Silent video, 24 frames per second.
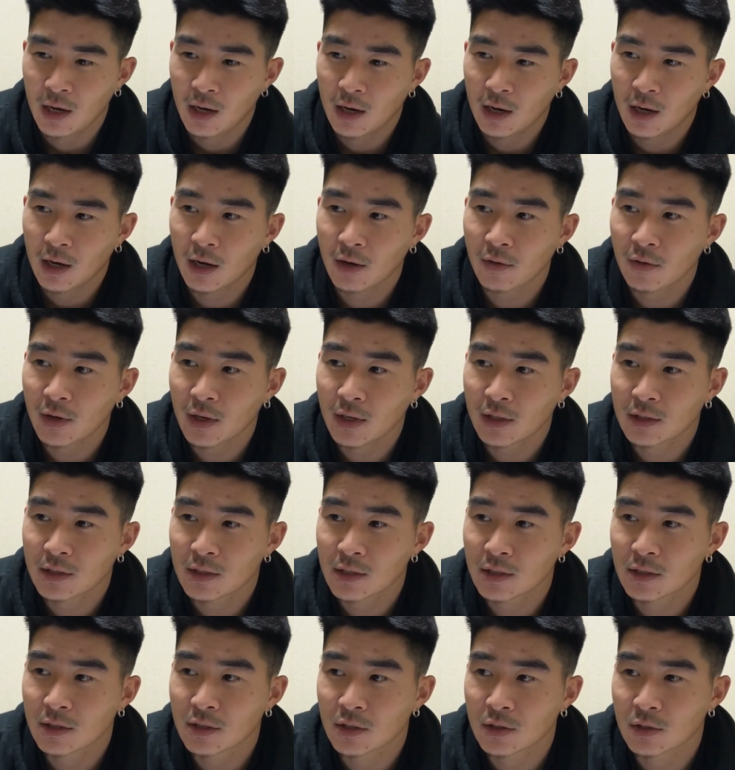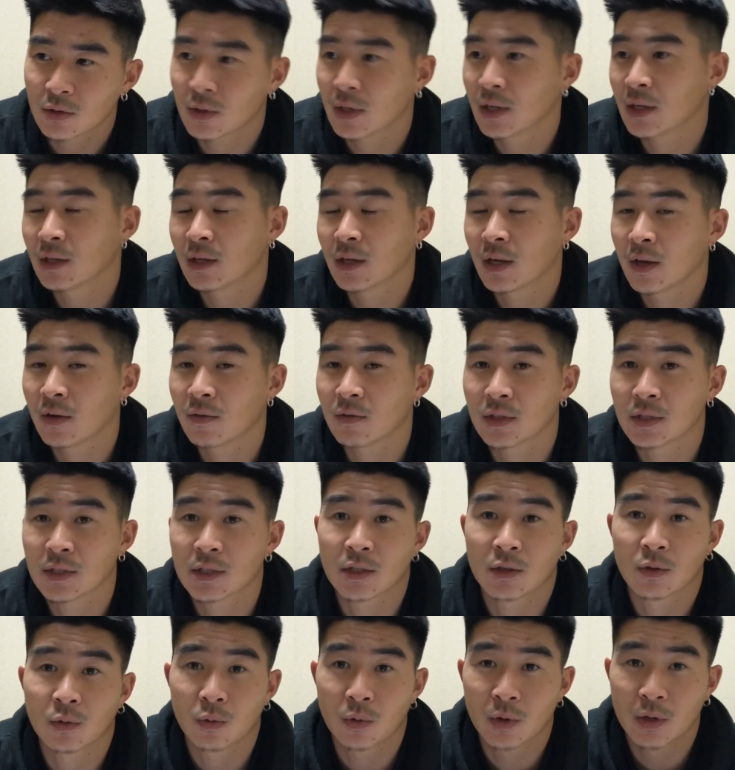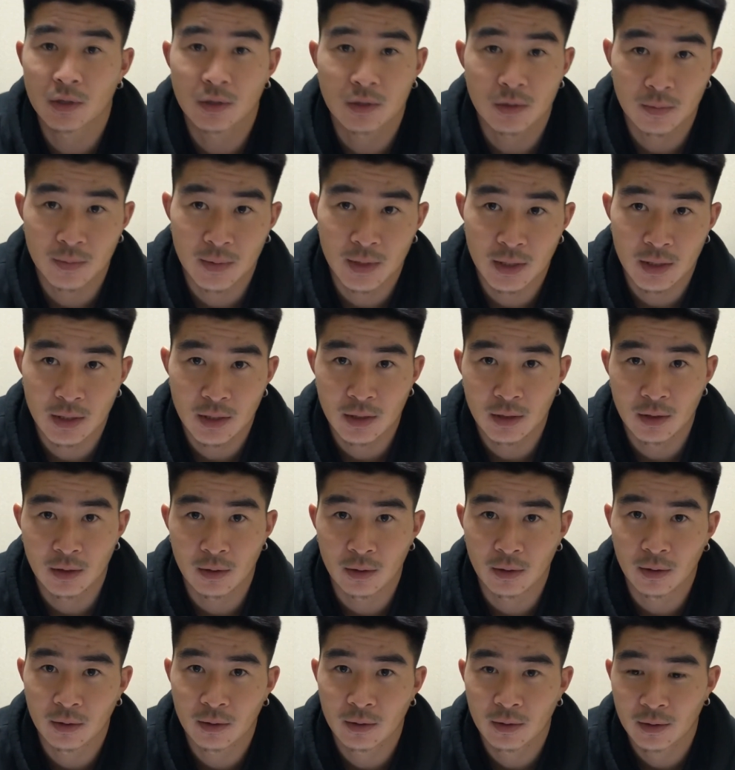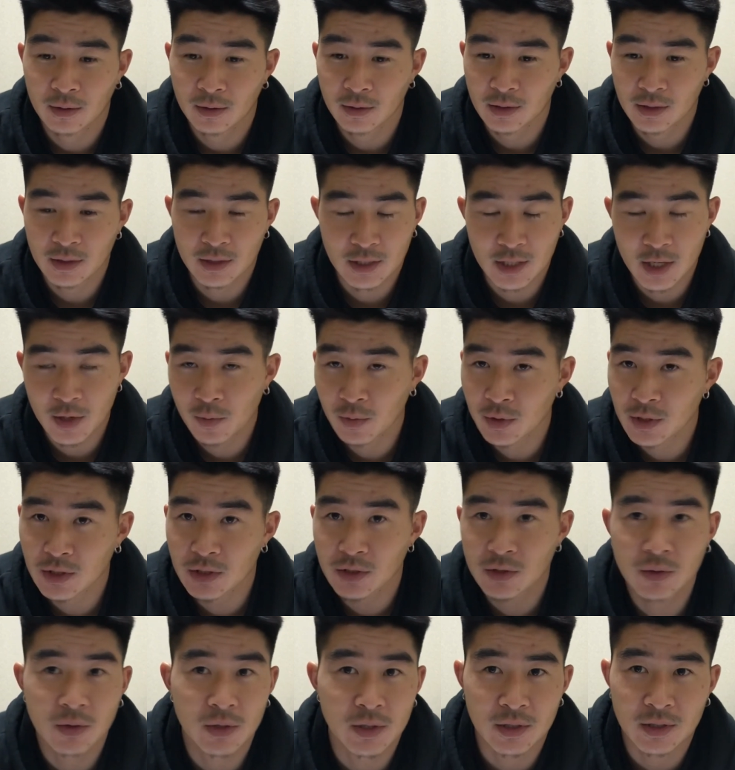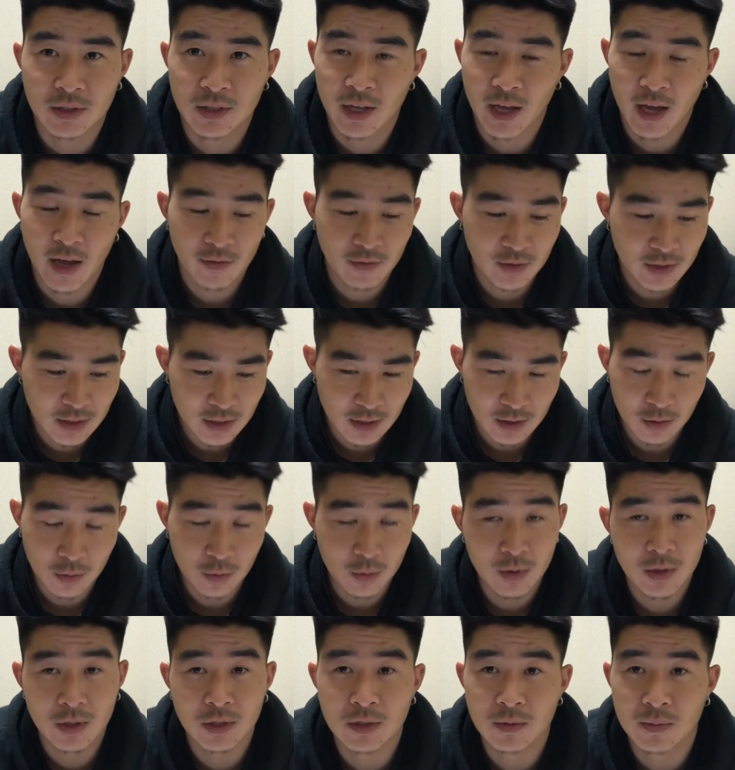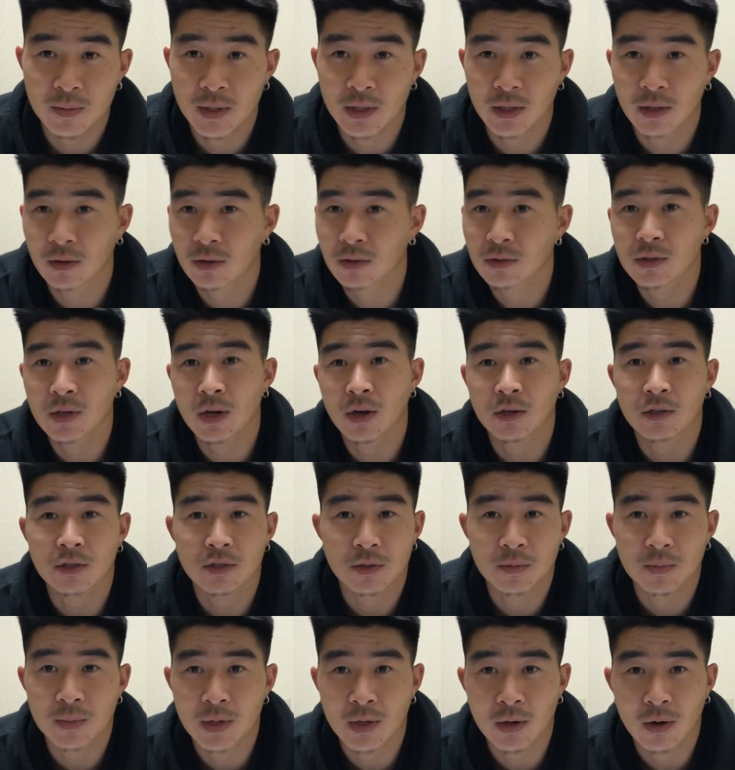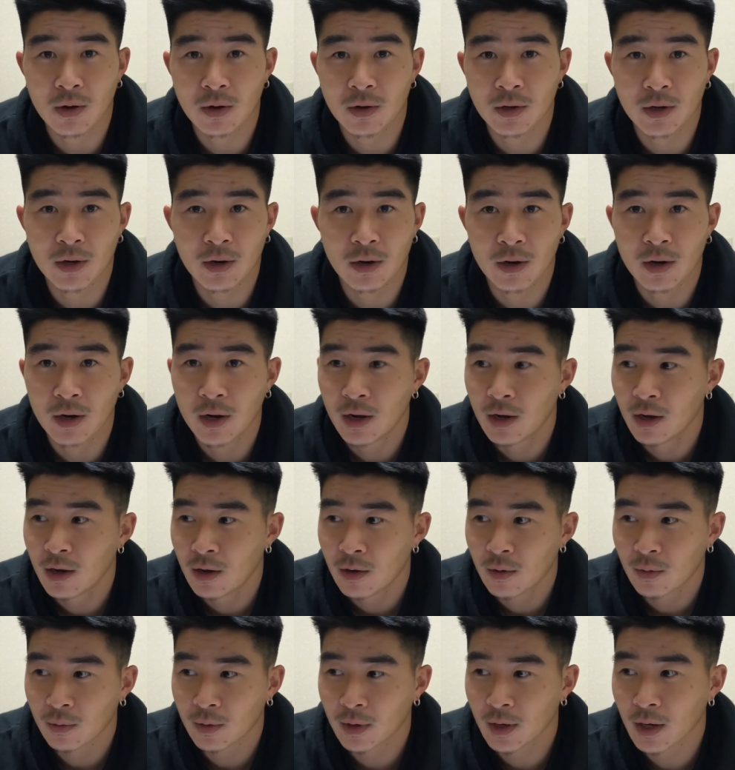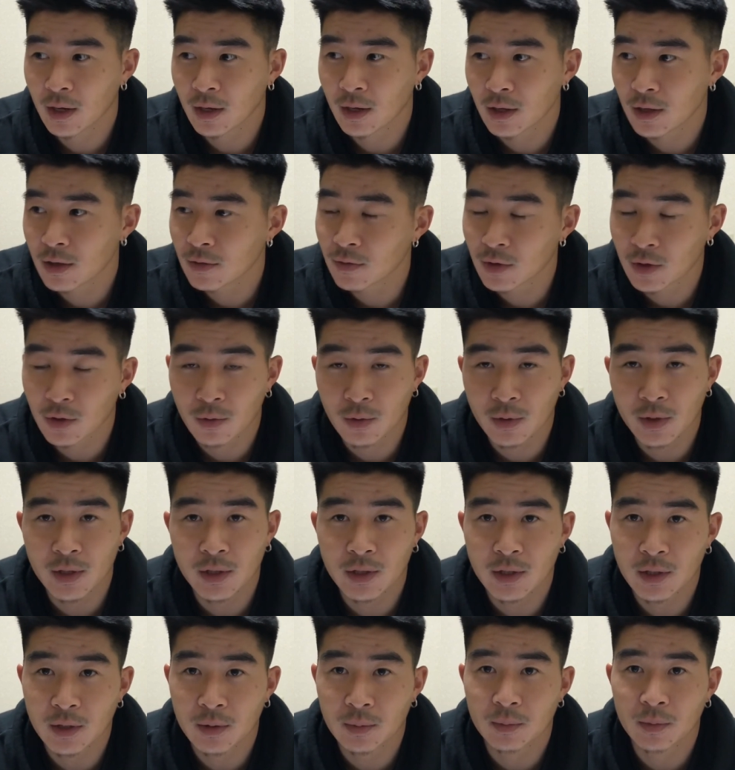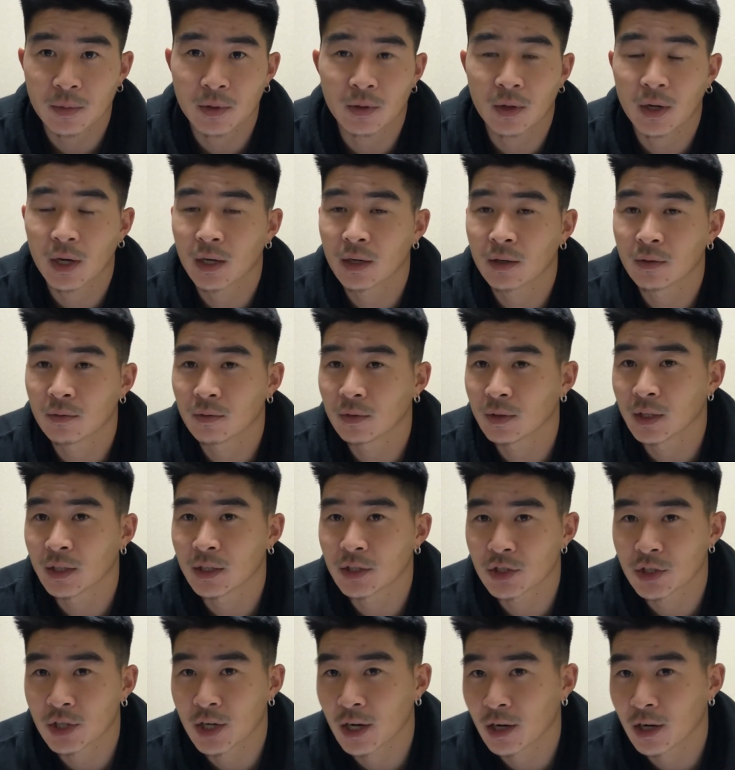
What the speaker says: I've had teachers that haven't said a word to me, Same with students, they haven't said a word to me, they don't talk to me all year. When I even greet them, they'll kind of shy